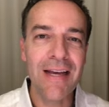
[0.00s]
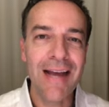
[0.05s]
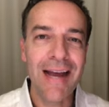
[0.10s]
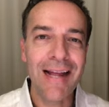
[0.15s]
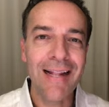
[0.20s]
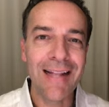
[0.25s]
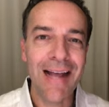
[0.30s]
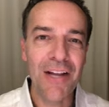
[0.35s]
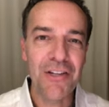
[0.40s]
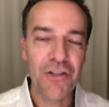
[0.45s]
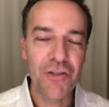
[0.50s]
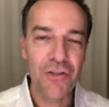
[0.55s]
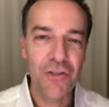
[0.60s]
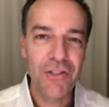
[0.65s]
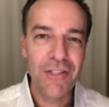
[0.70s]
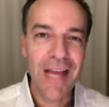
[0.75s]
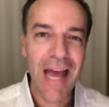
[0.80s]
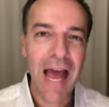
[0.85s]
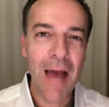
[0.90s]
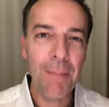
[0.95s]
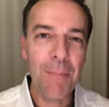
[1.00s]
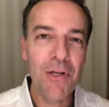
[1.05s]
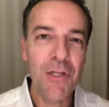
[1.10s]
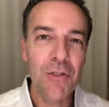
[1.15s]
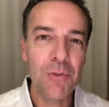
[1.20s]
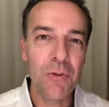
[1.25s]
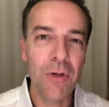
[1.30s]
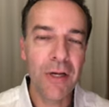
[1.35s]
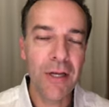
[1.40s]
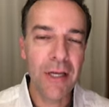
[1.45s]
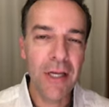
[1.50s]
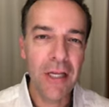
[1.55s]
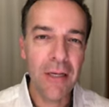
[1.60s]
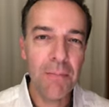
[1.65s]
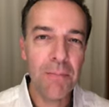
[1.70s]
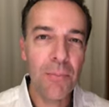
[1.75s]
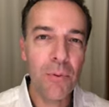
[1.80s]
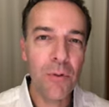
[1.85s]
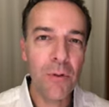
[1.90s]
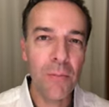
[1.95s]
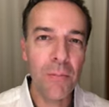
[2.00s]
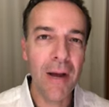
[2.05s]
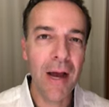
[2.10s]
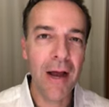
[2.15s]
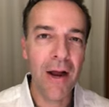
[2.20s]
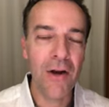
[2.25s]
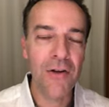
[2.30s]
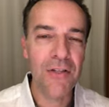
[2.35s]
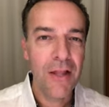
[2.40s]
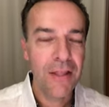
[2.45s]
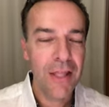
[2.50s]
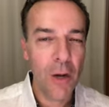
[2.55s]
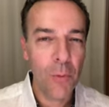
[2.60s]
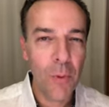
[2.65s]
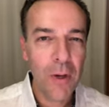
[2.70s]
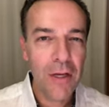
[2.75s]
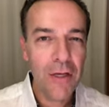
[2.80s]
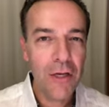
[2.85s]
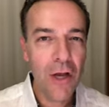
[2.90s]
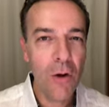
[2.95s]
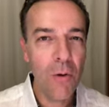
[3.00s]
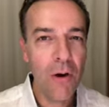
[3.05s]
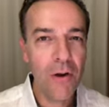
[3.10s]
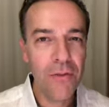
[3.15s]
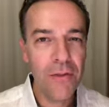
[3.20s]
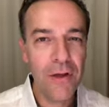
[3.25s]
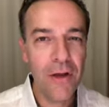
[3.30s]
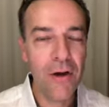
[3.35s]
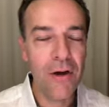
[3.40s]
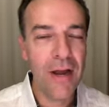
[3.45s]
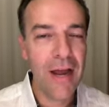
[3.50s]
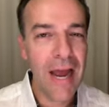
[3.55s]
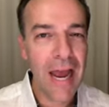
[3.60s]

allows you to tap into a hidden pool of buyers that we know are there